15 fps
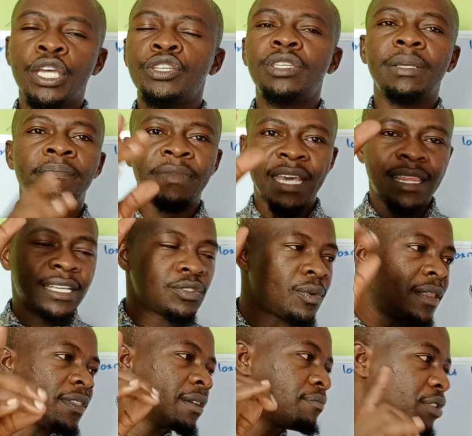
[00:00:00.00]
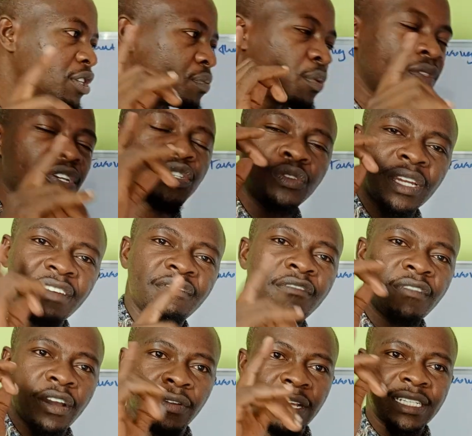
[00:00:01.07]
You see, there's one principle they should never
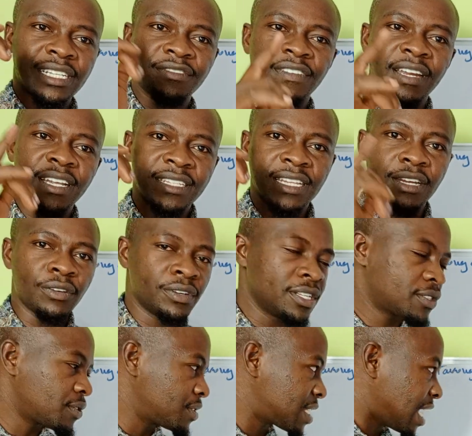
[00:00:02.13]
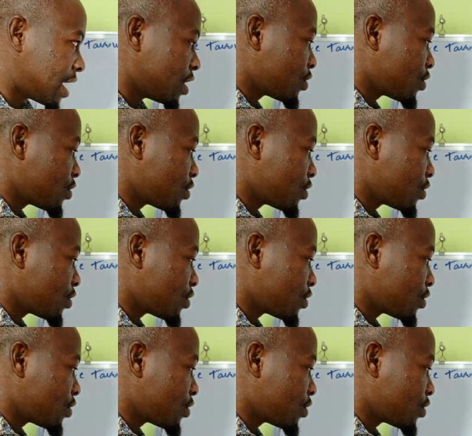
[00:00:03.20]
violate as far as the loan is concerned.